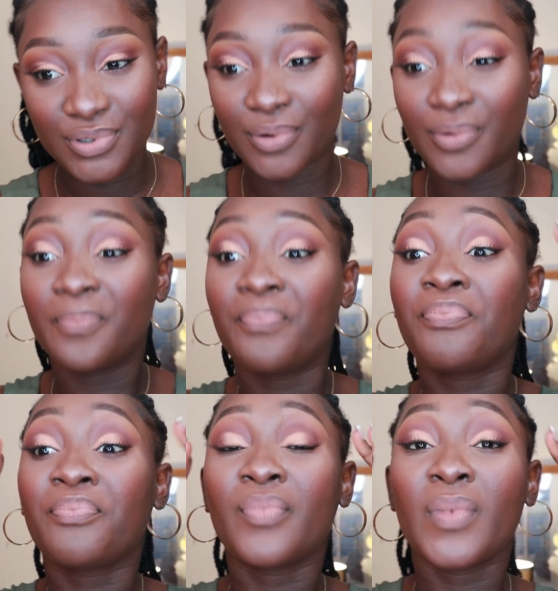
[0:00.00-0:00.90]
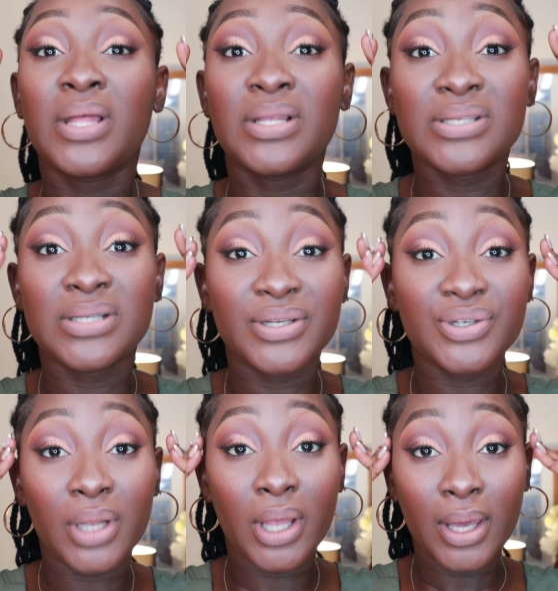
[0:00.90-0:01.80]
So this is
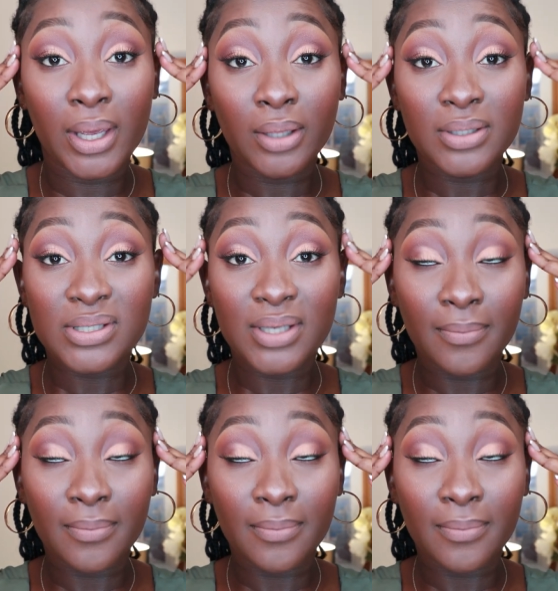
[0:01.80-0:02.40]
literally it.